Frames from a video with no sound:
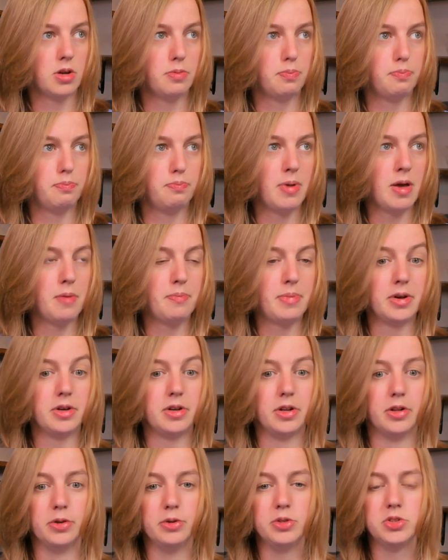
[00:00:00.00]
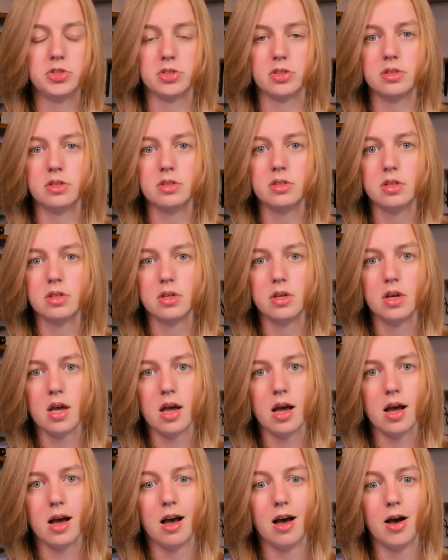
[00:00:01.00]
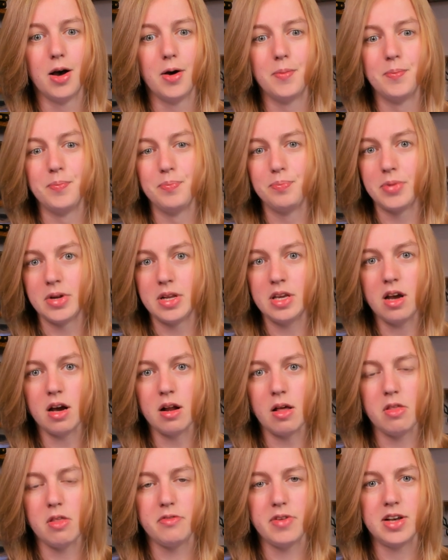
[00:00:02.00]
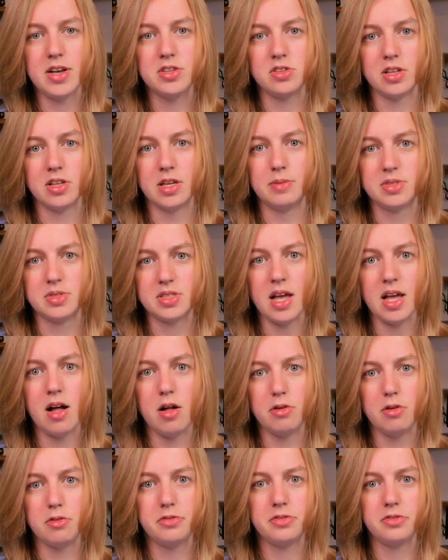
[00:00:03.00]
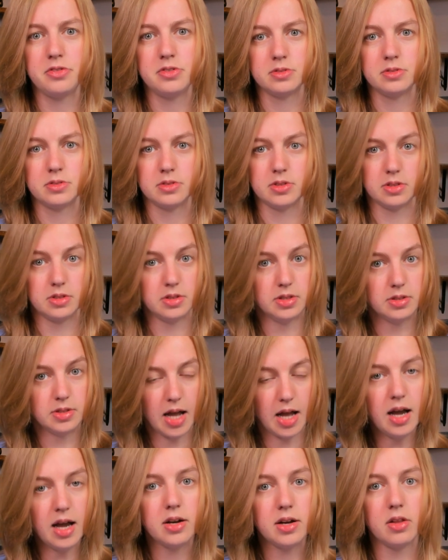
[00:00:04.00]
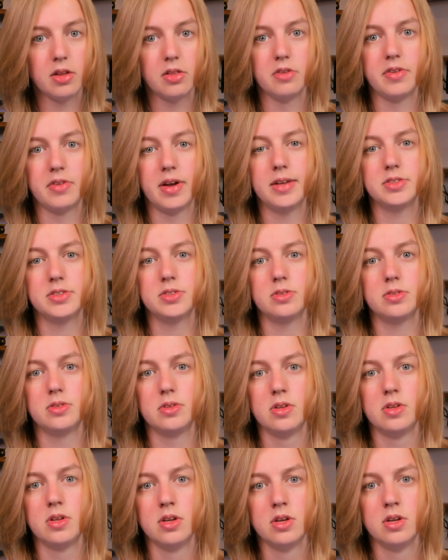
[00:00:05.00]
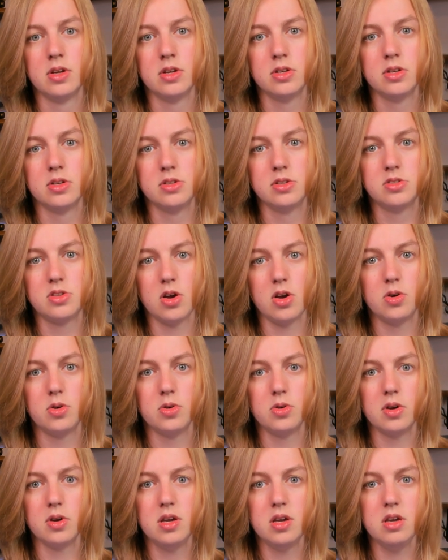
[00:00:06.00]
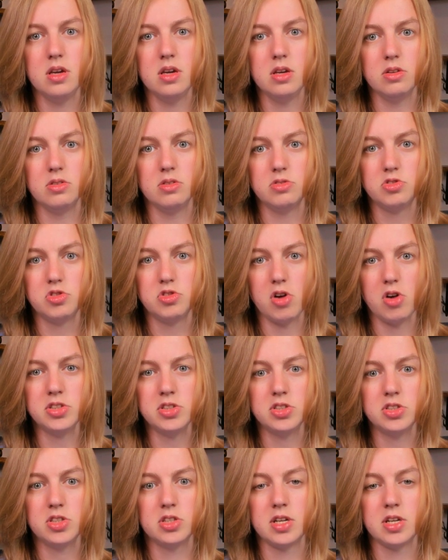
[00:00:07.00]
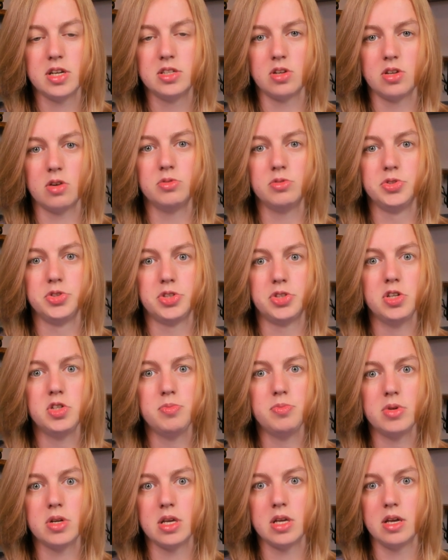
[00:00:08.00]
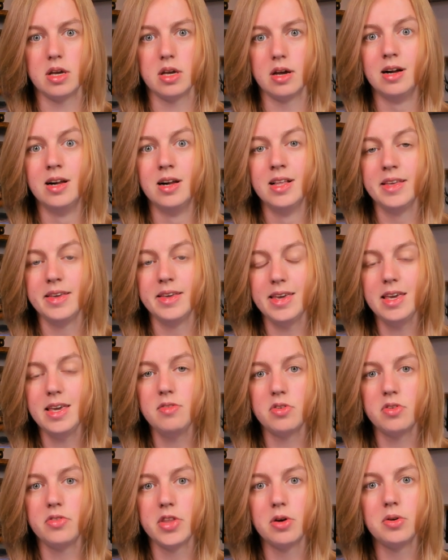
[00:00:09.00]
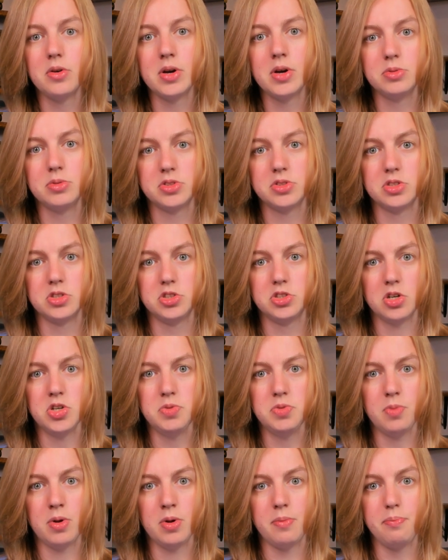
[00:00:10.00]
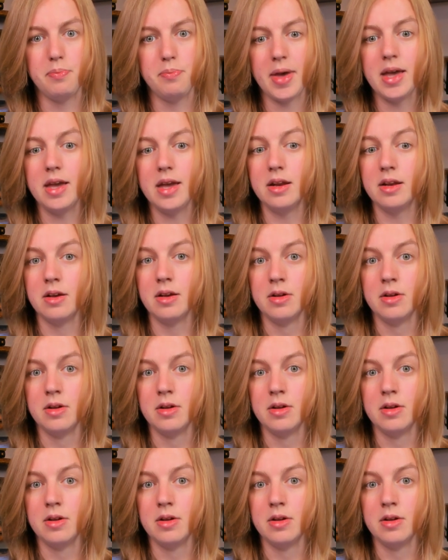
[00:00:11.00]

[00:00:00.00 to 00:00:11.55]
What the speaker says: may have been delusional, but he got on the vessel himself. He died on the vessel. So he trusted his own judgment here, even though it was the judgment made